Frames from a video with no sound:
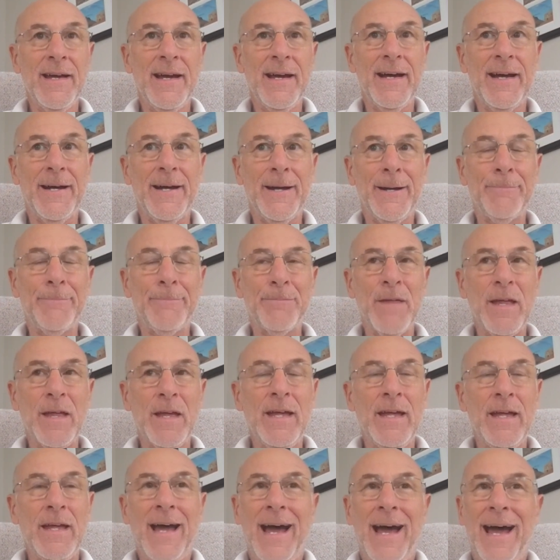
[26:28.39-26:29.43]

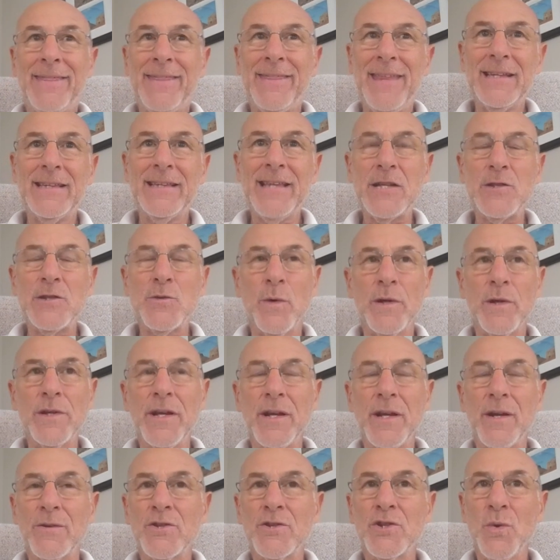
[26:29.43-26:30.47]
I think that's where
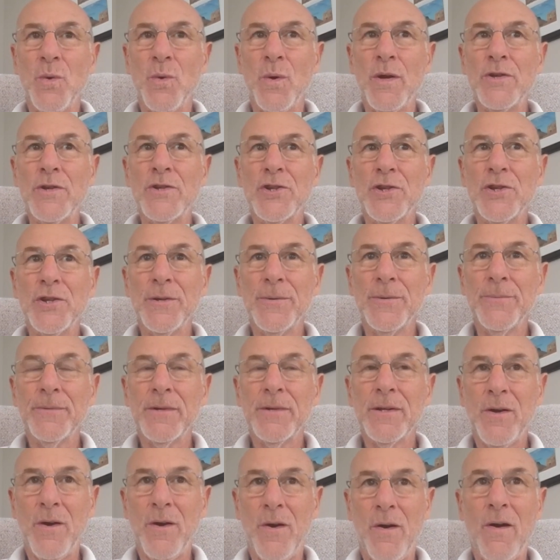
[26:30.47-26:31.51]
George
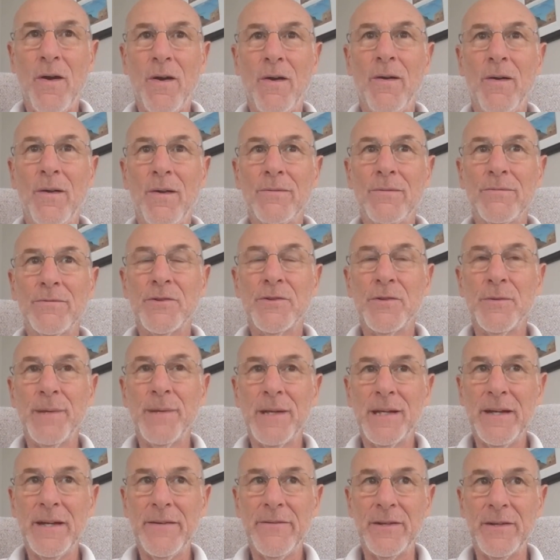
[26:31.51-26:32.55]
Karl should be
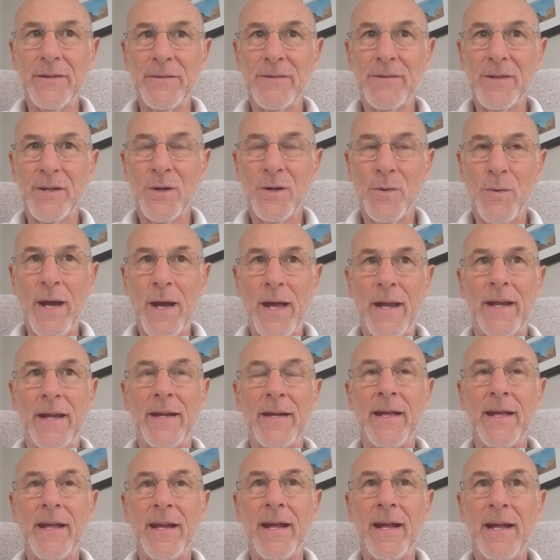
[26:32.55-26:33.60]
given
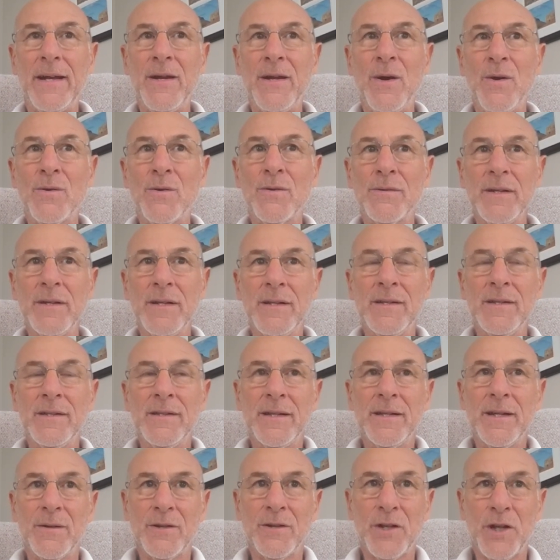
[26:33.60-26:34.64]
credit, and I know
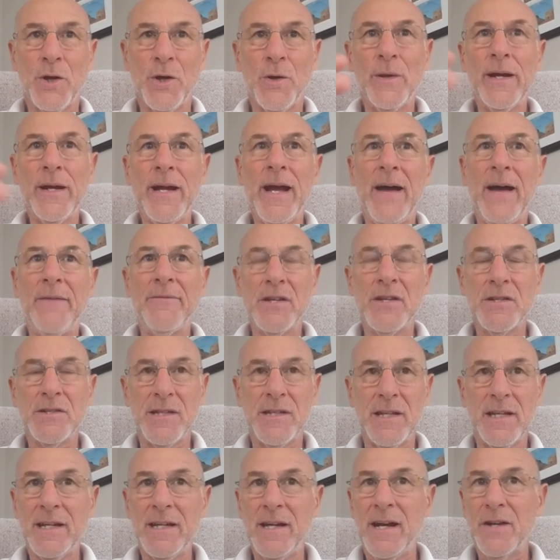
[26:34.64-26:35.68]
Curry
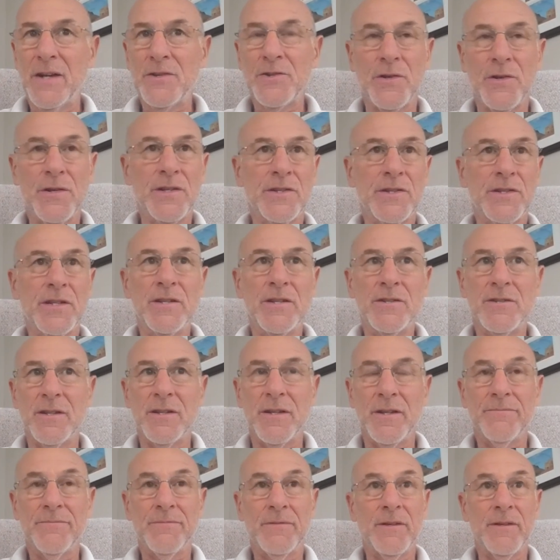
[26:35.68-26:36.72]
obviously ushered us into
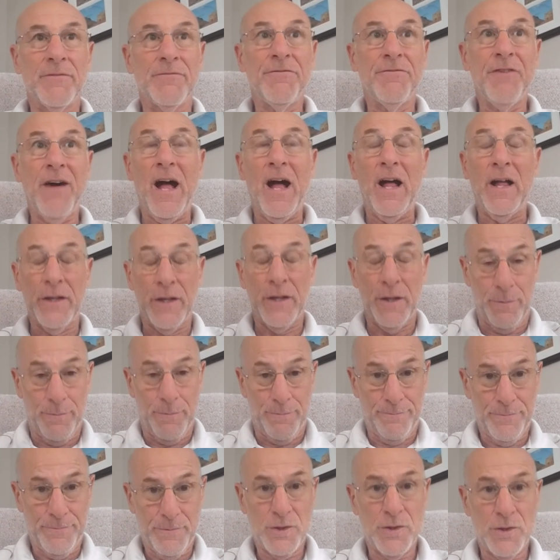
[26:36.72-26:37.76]
the
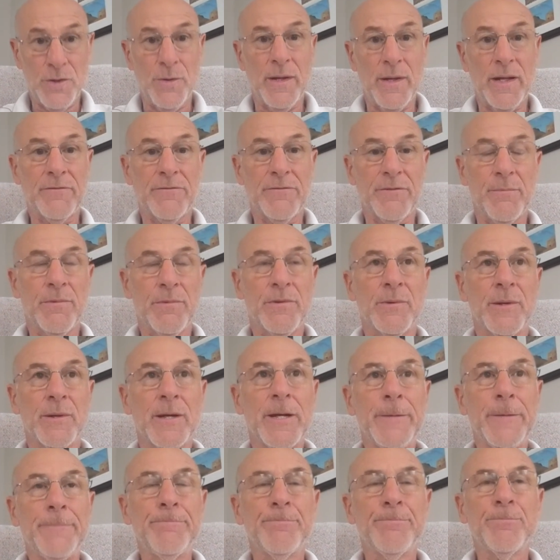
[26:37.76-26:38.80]
volume shooting from
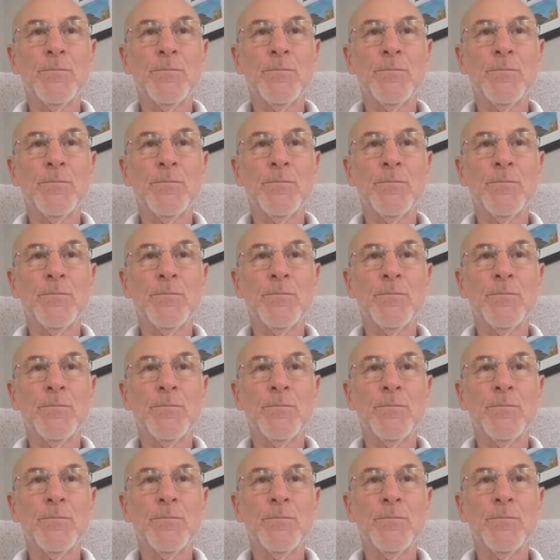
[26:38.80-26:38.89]
three,